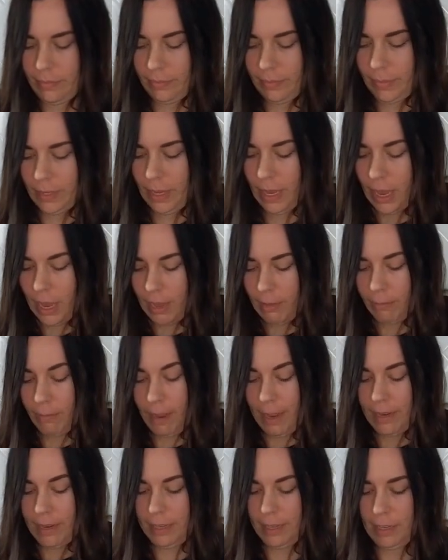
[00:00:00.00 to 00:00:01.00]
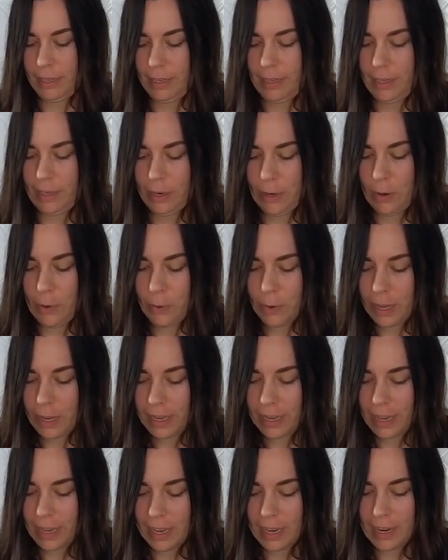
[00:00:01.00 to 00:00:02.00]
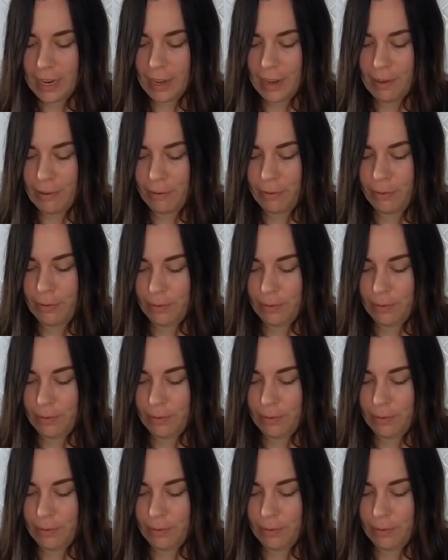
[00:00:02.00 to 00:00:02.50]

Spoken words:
I find it annoying enough